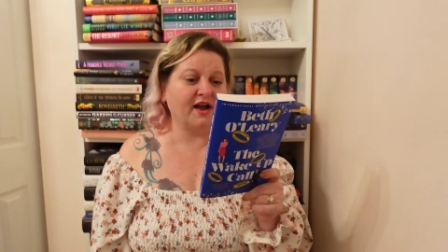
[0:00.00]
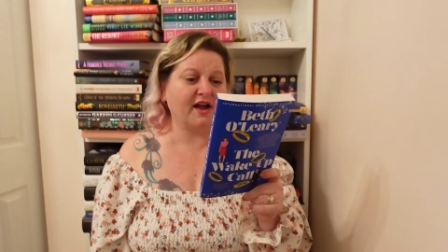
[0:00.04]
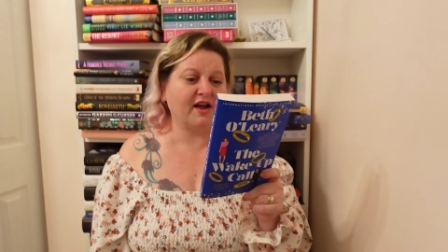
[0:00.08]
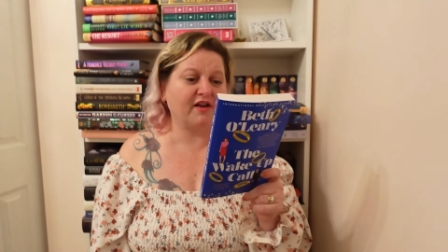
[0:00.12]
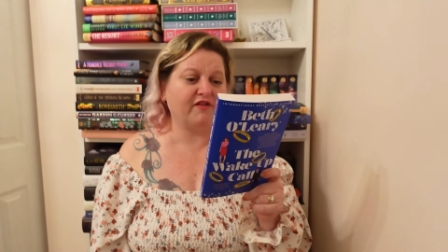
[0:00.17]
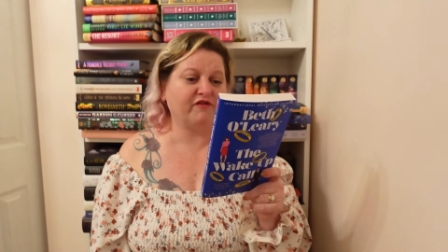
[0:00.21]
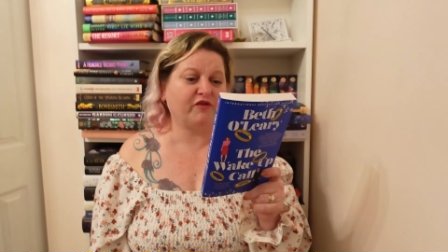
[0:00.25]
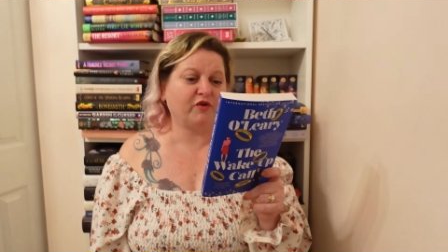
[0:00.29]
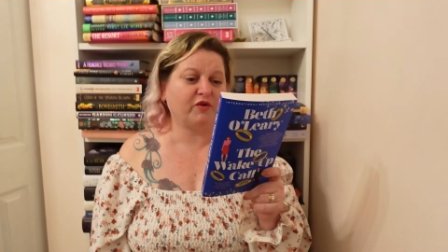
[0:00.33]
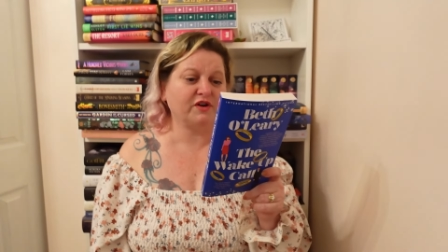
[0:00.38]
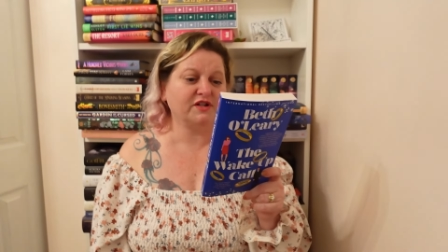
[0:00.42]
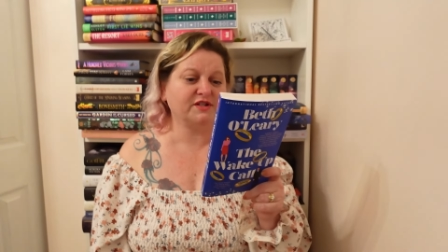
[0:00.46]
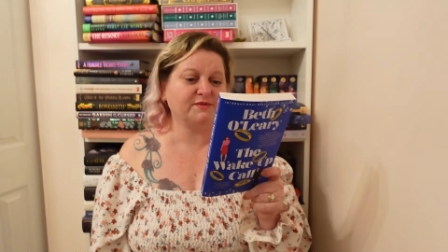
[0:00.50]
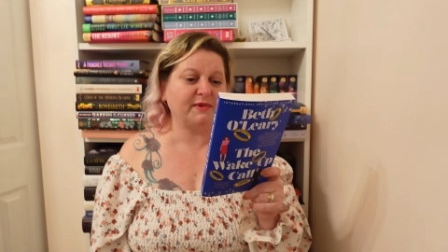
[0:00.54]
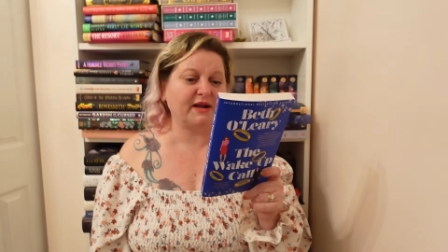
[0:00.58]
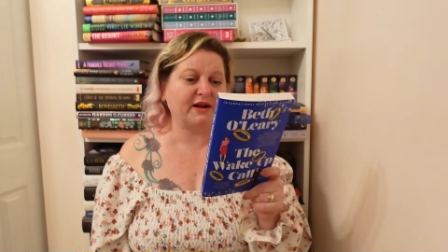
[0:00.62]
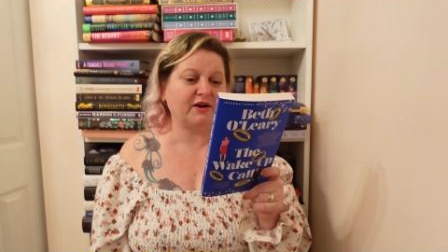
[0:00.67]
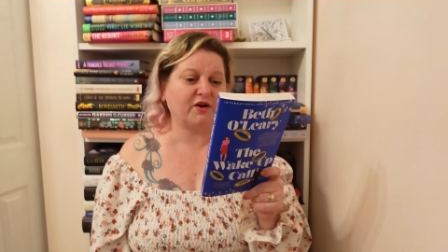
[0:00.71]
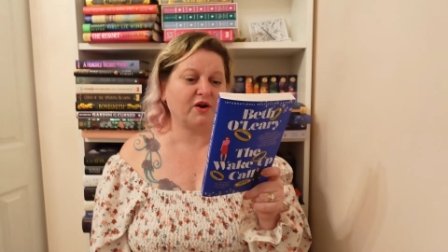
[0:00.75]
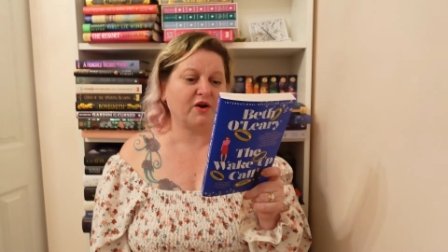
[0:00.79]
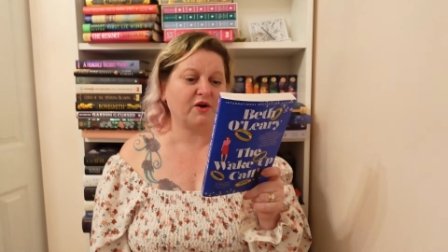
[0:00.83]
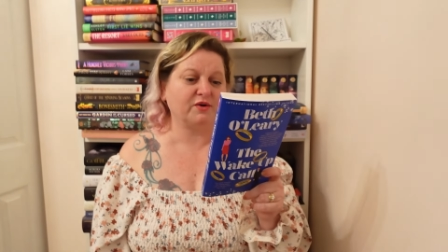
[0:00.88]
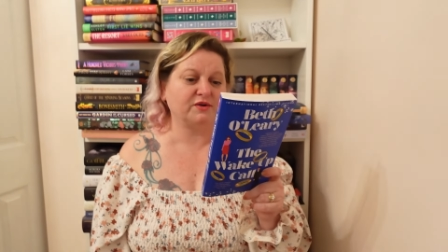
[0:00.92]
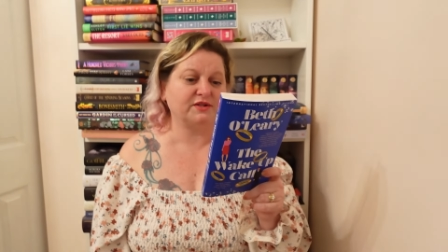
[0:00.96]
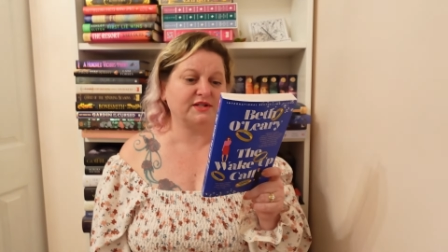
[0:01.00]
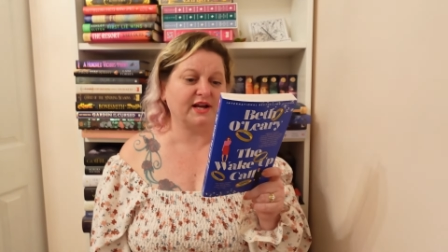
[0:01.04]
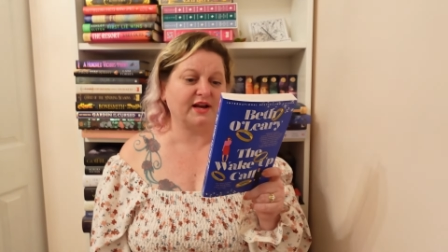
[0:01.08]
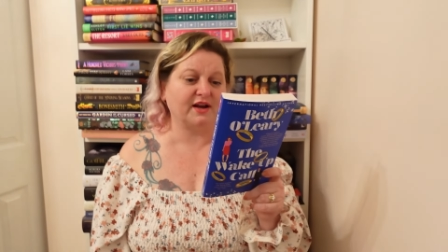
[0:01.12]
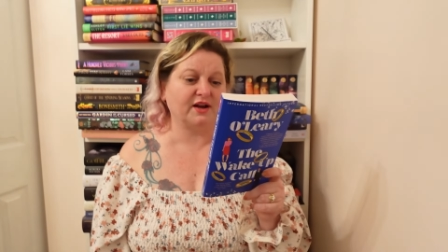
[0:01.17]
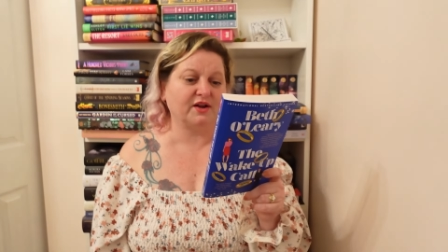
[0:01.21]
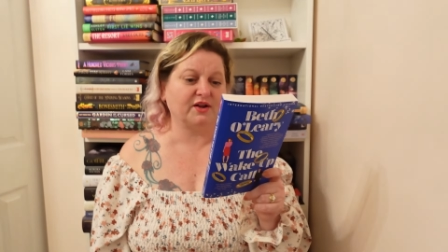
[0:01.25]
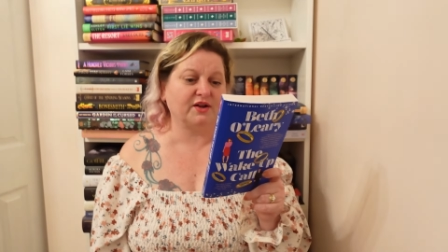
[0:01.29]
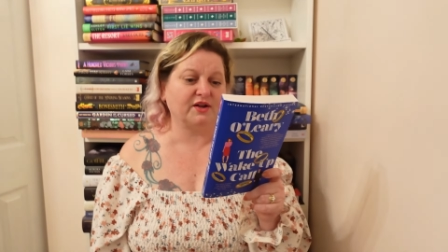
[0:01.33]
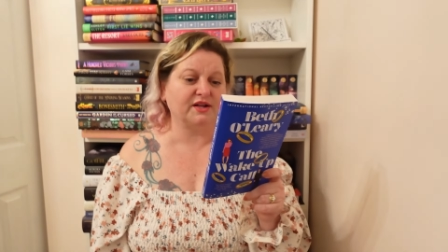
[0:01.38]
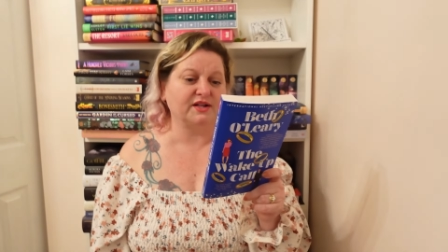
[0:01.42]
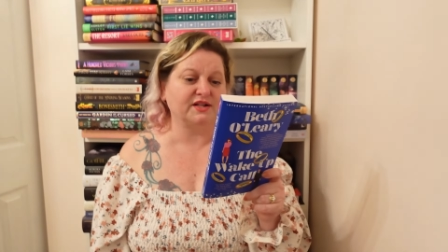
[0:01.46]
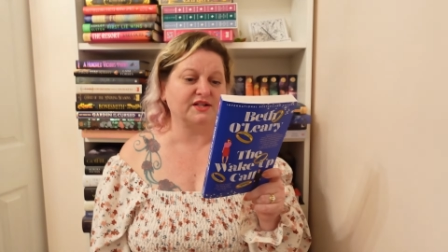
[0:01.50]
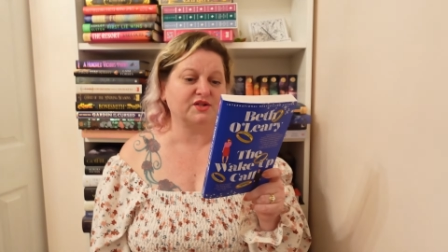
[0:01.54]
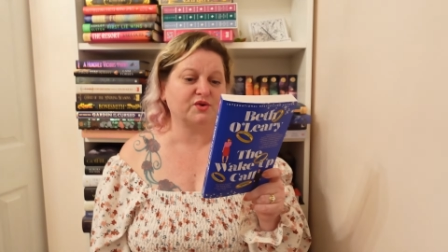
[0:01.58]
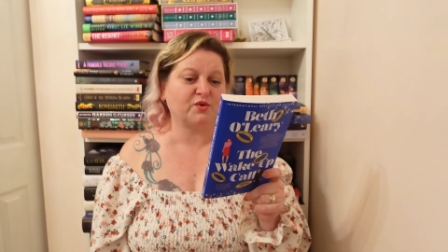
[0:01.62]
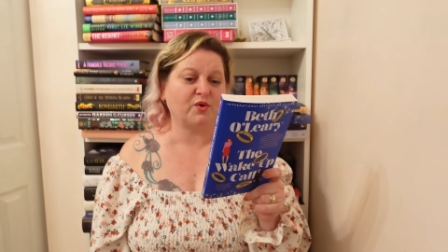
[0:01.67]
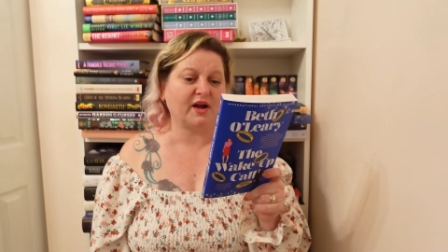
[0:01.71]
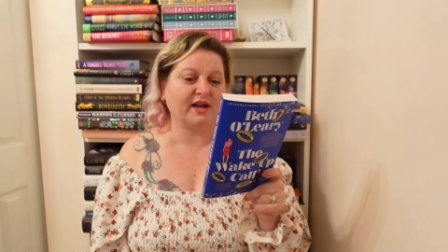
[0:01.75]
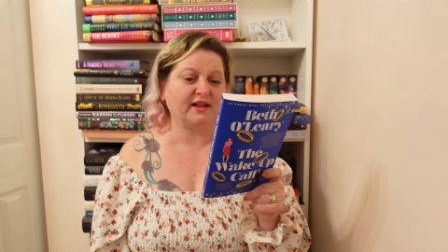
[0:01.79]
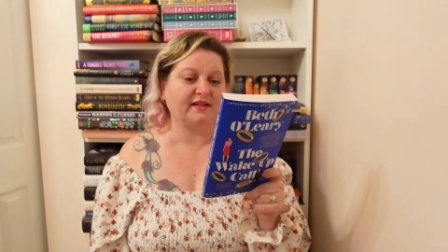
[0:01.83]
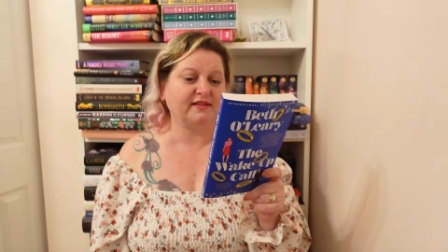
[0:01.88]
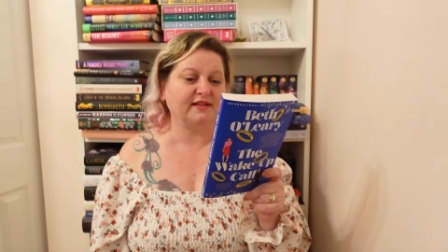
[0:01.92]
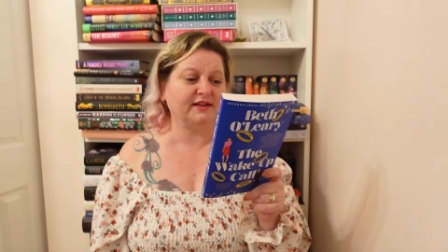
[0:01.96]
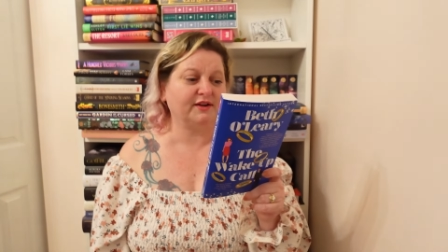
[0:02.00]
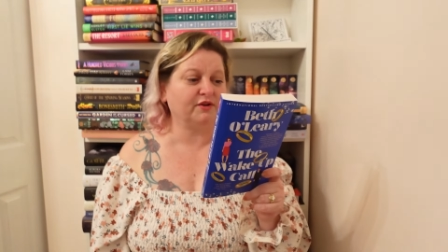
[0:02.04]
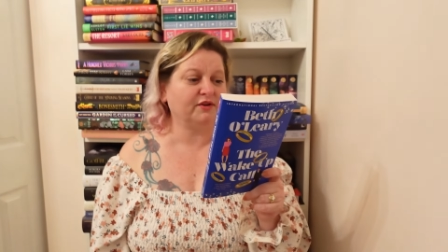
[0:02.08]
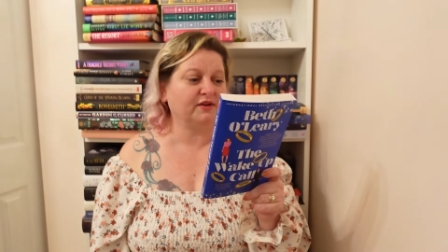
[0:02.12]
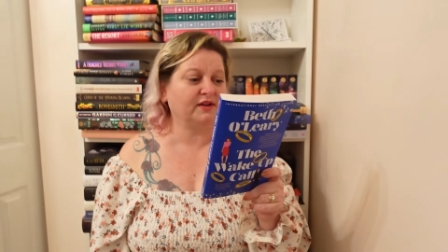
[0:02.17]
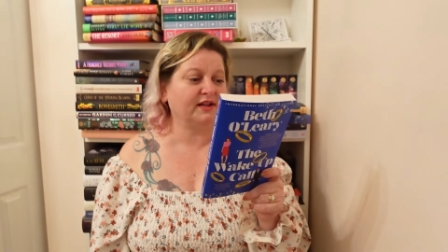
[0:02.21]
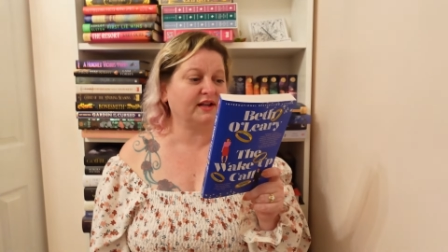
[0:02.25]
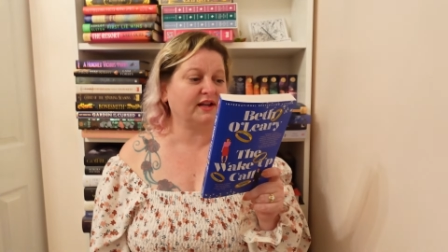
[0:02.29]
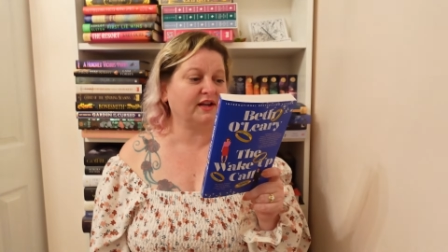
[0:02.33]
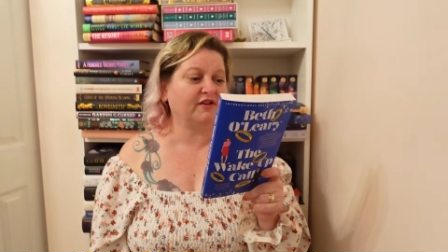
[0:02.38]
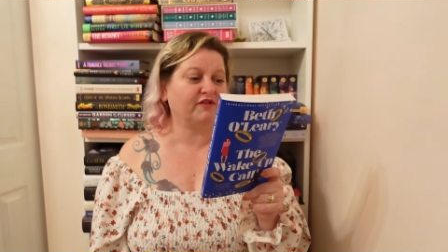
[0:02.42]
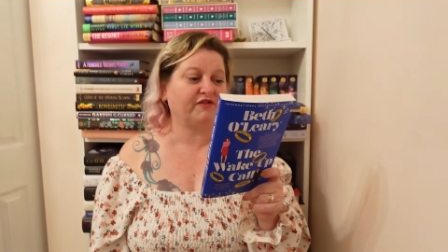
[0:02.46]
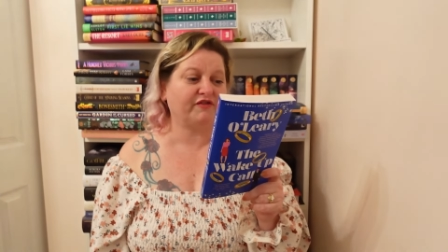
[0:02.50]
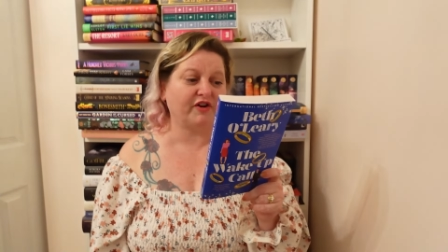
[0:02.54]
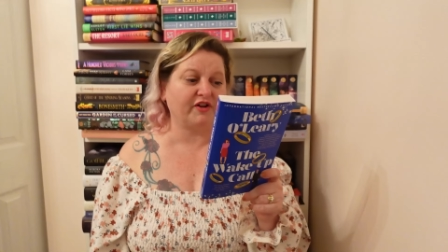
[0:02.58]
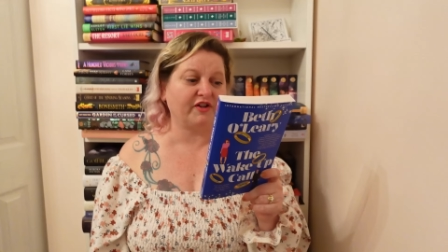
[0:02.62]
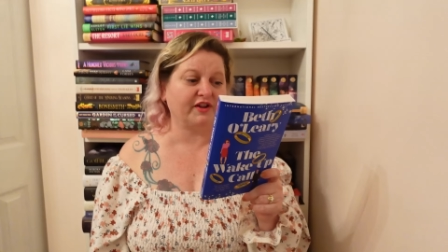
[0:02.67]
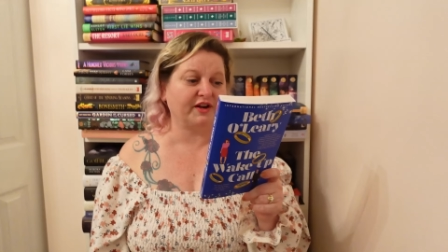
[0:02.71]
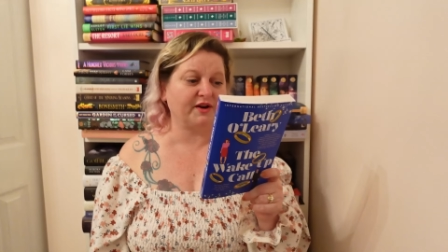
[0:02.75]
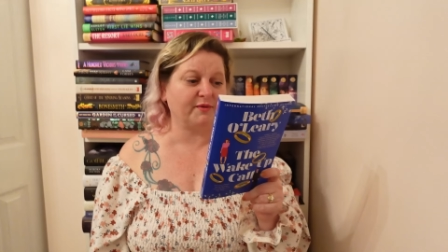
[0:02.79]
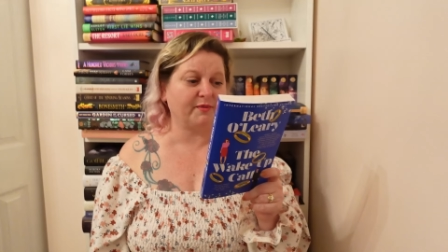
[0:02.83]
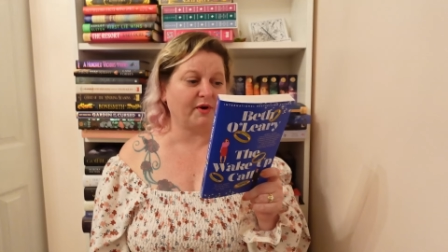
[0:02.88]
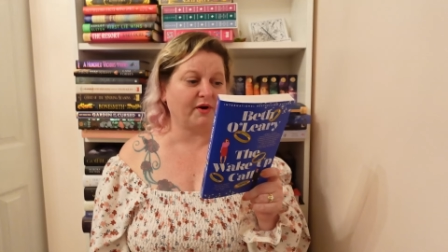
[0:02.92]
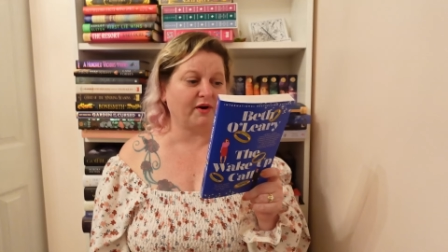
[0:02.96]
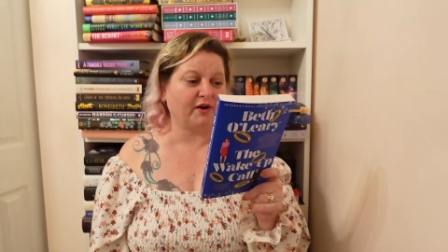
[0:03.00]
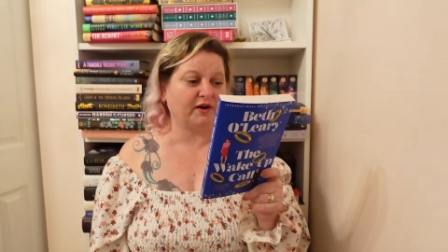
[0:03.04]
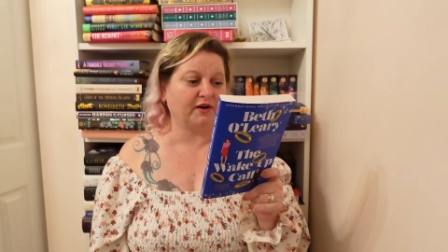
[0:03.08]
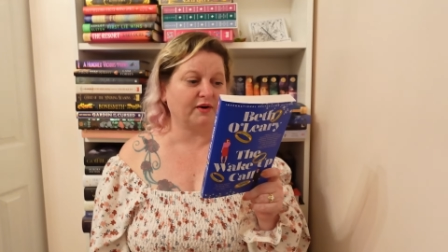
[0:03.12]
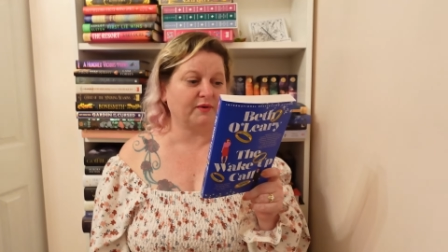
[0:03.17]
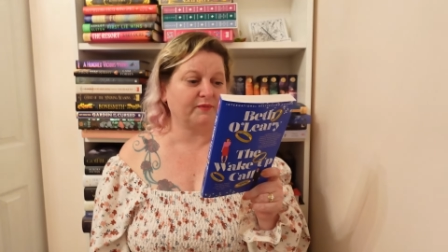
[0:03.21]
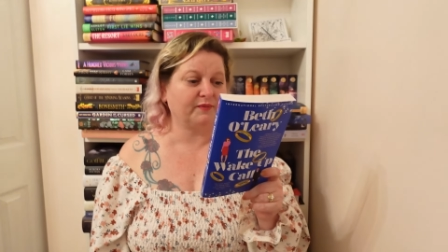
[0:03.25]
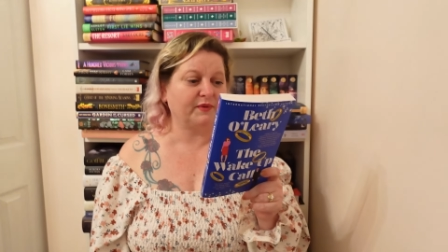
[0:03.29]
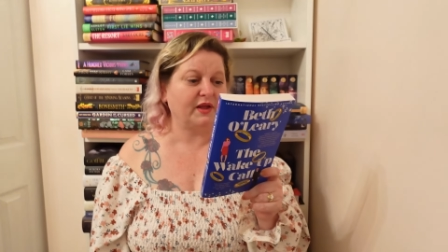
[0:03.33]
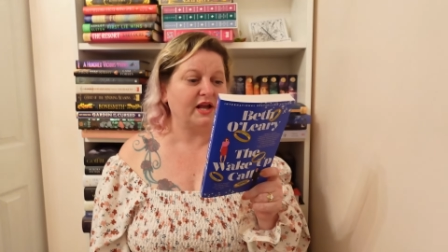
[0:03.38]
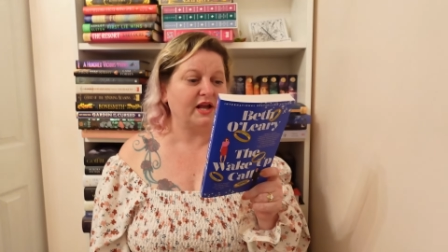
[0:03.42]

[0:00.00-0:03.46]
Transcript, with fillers: and Forest Manor Hotel is quite literally falling apart.